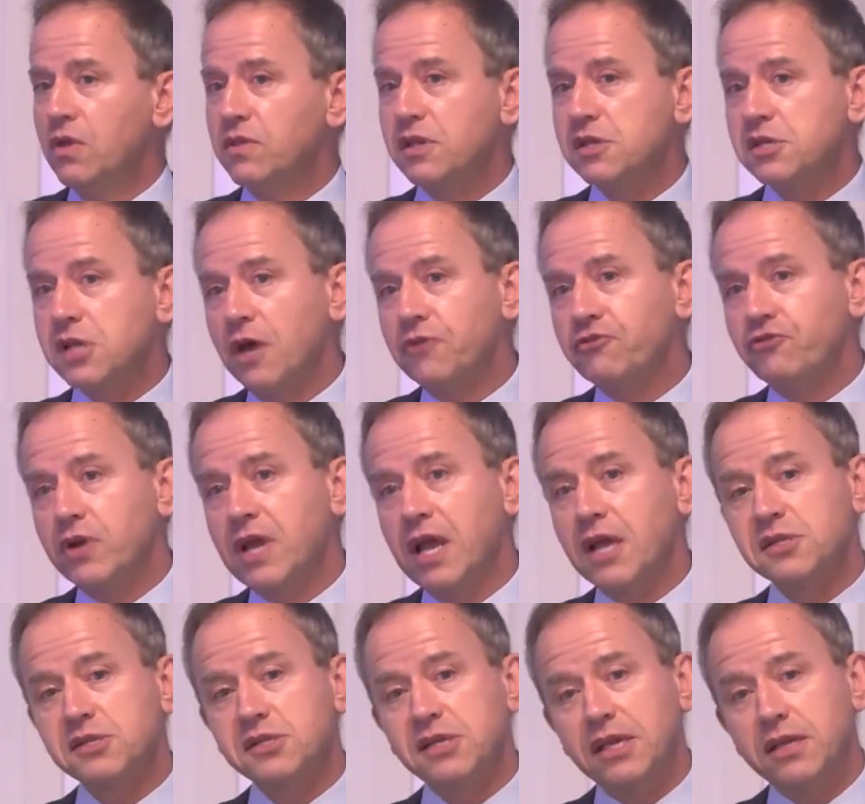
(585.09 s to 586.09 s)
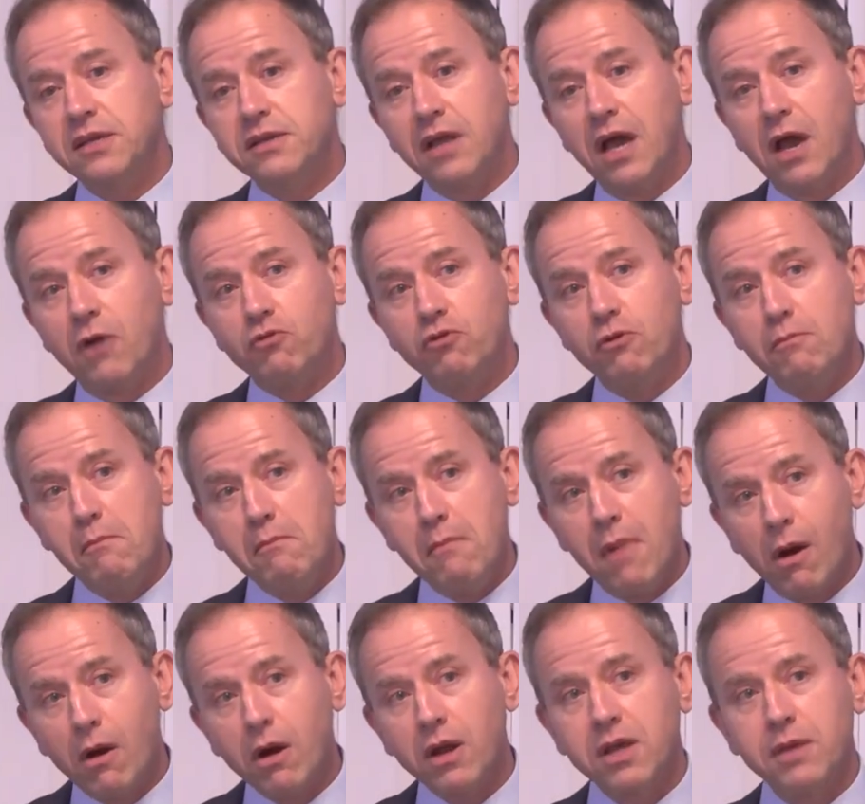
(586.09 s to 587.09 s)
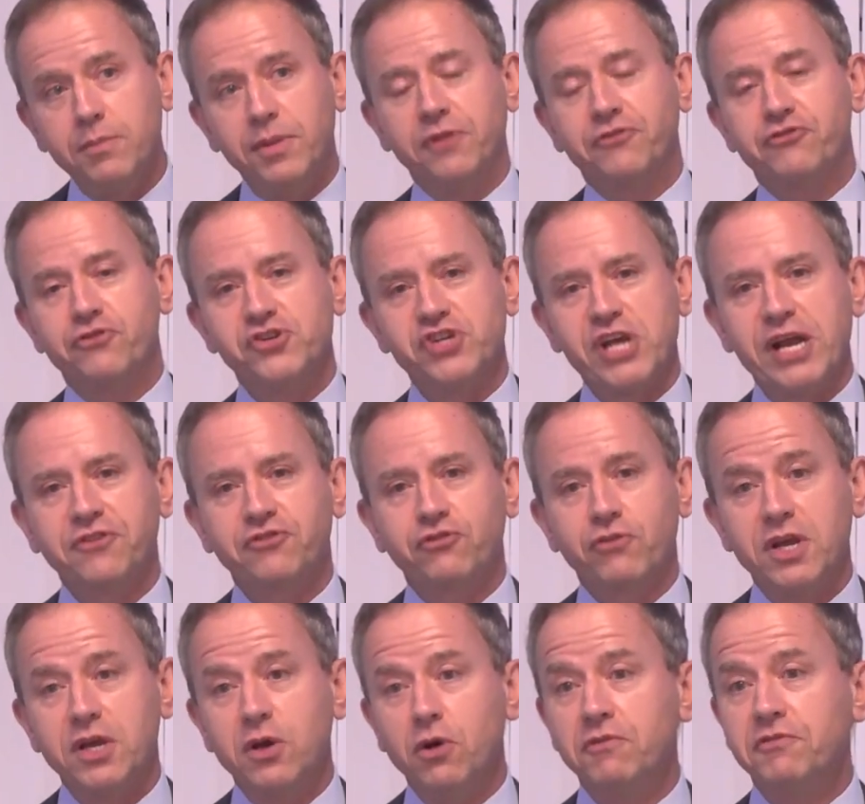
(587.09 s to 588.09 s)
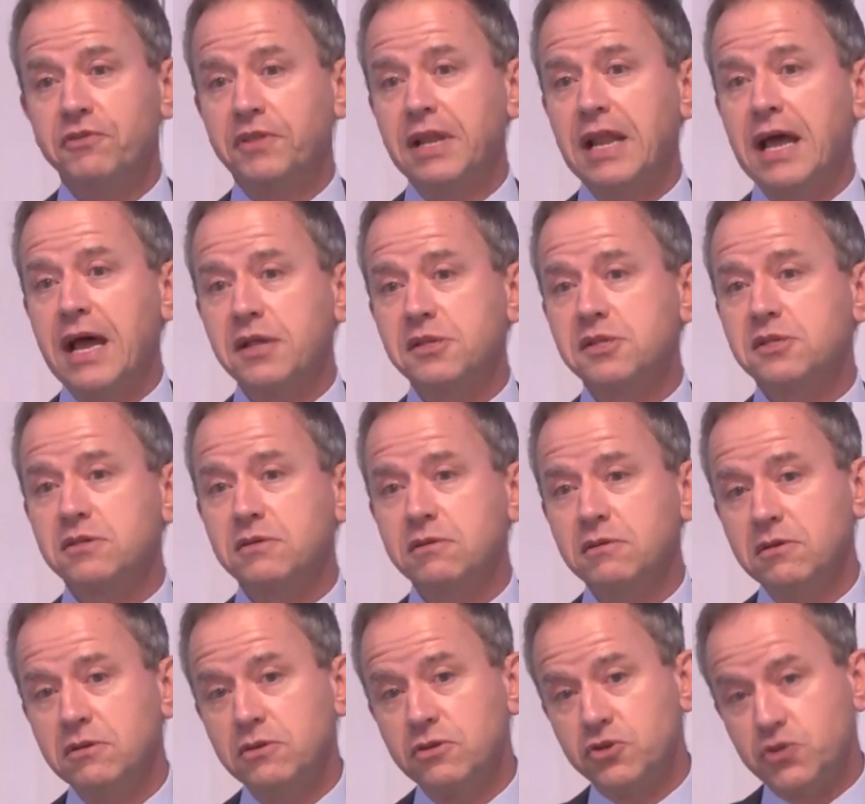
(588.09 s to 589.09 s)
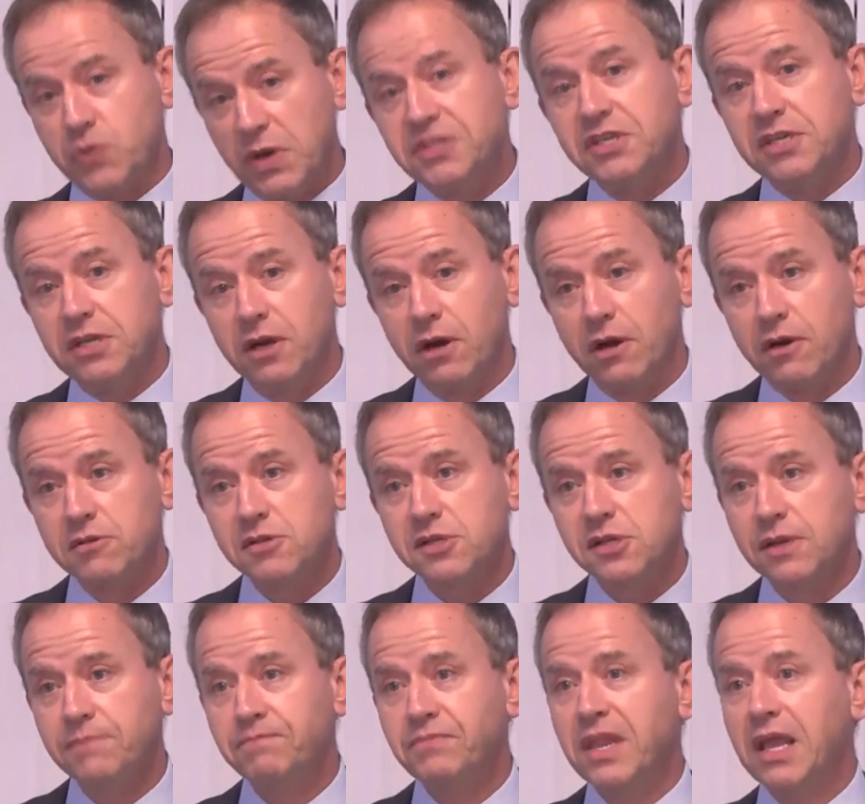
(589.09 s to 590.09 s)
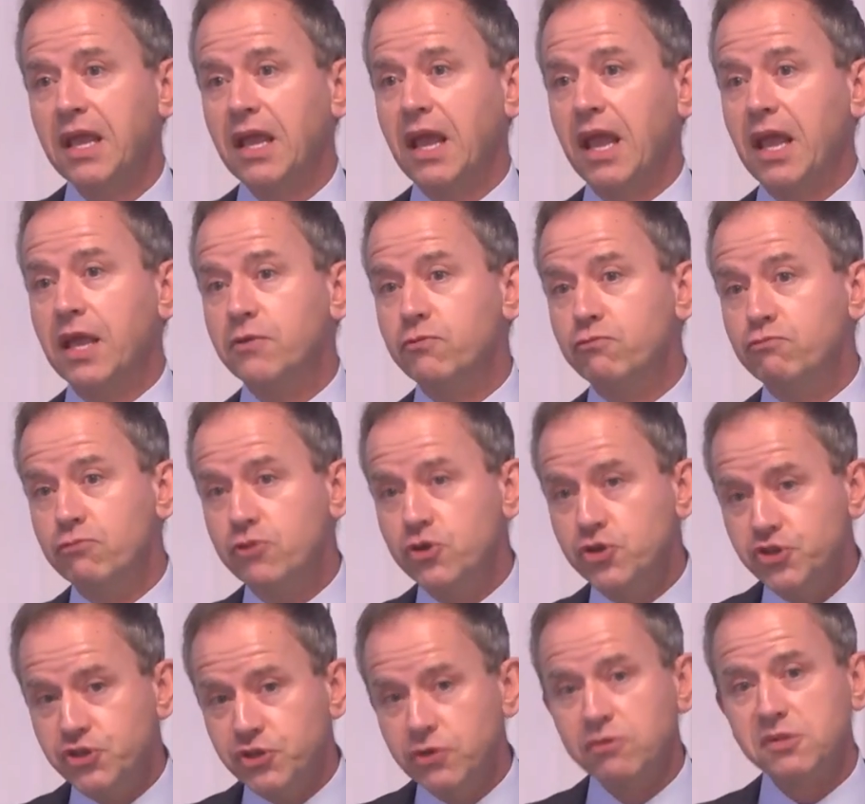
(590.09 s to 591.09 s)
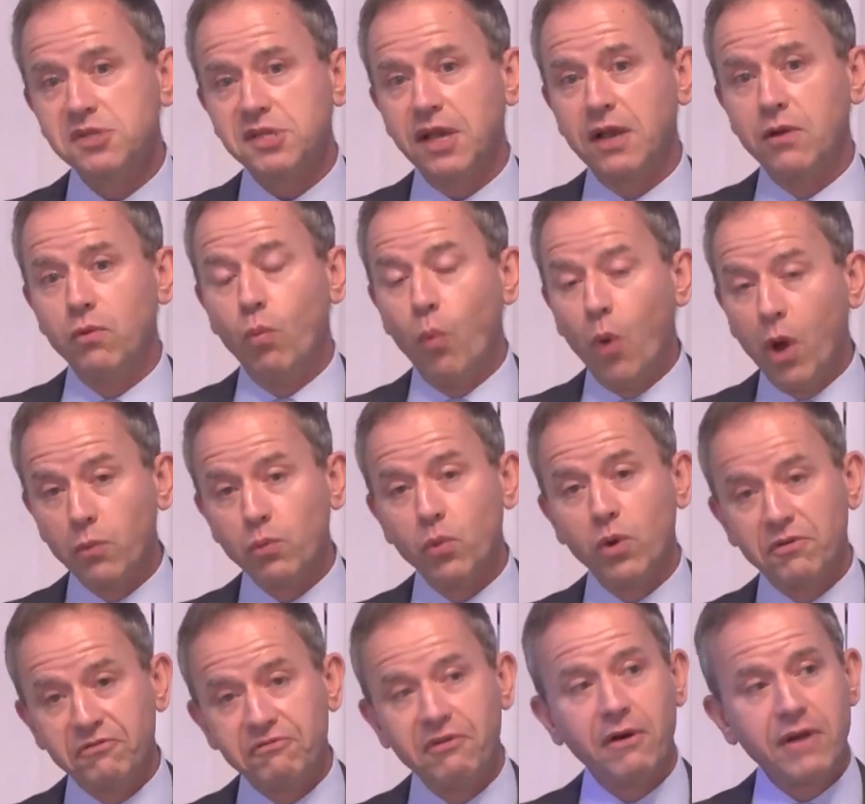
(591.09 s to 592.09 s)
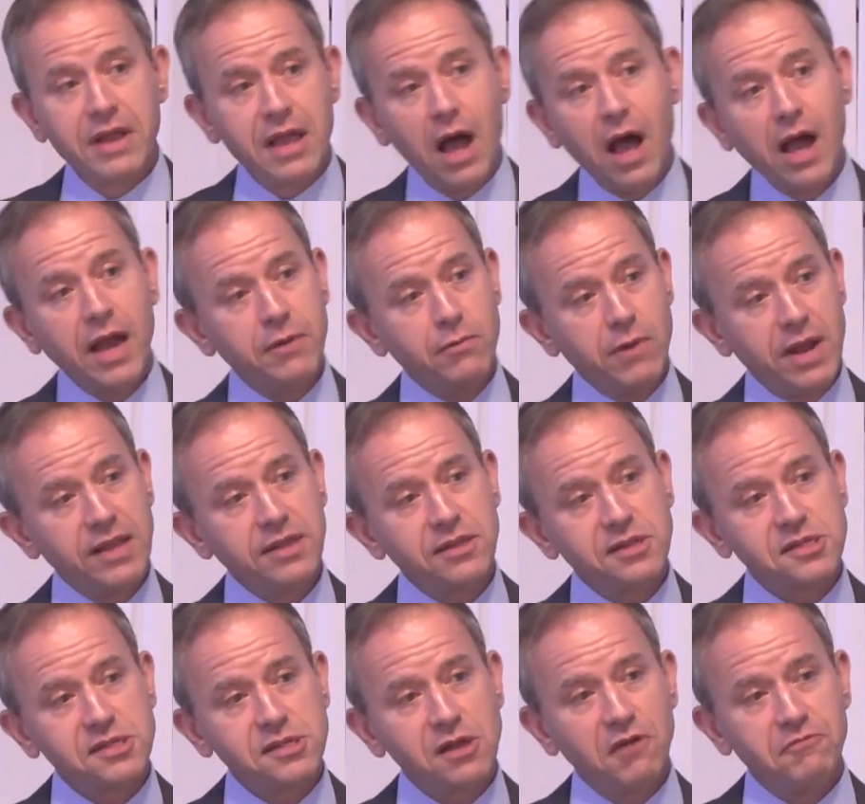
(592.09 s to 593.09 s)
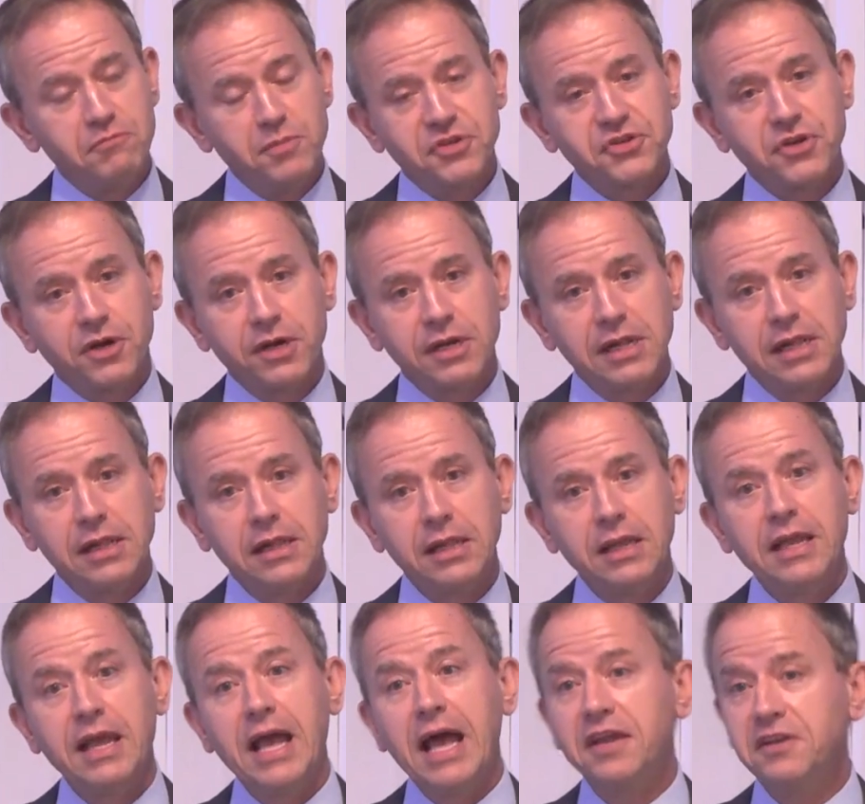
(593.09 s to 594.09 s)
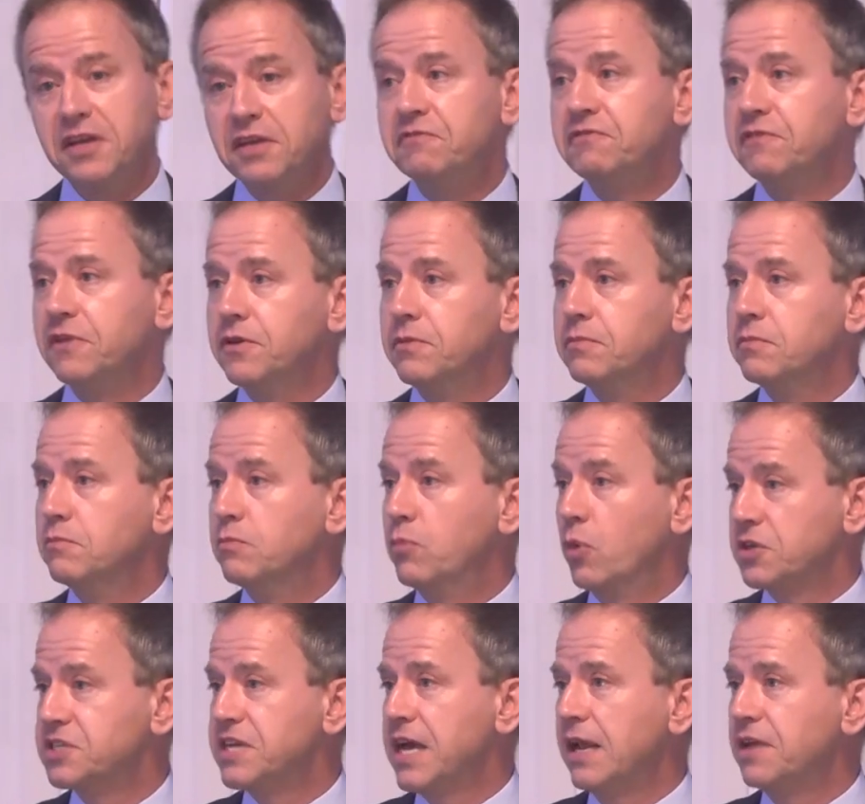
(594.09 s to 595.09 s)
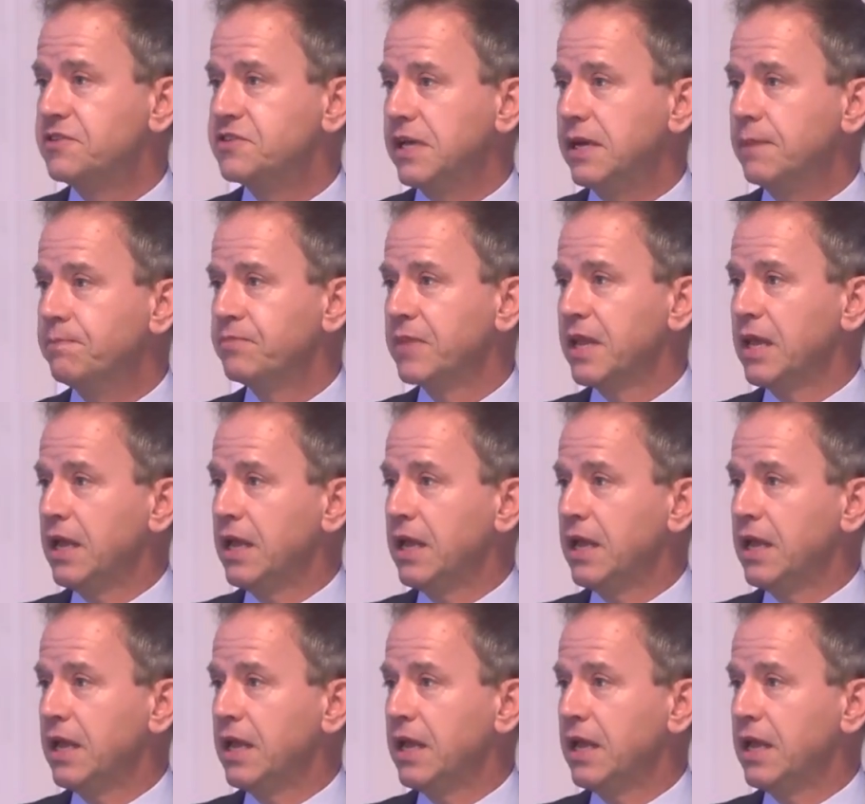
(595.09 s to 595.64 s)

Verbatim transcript: this country has seen a remarkable trajectory over the last 20 years in reducing what were very high rates of maternal and infant mortality.